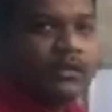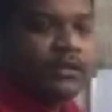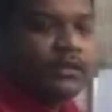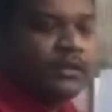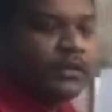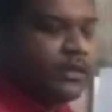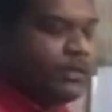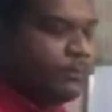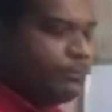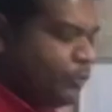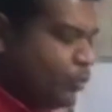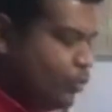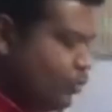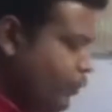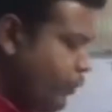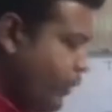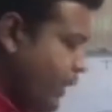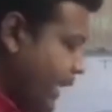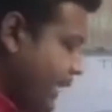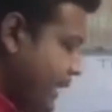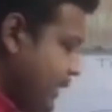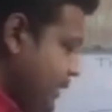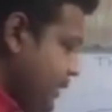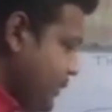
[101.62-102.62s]
The blue
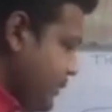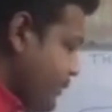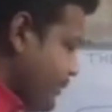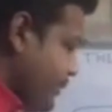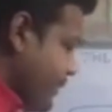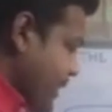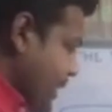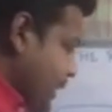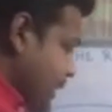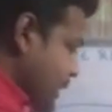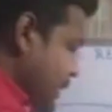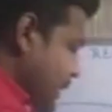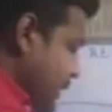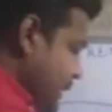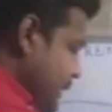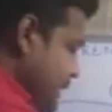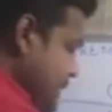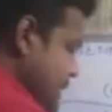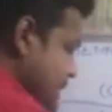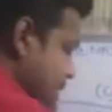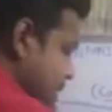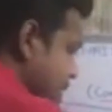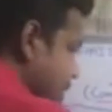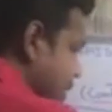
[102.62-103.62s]
flag
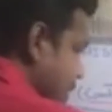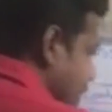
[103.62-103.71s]
is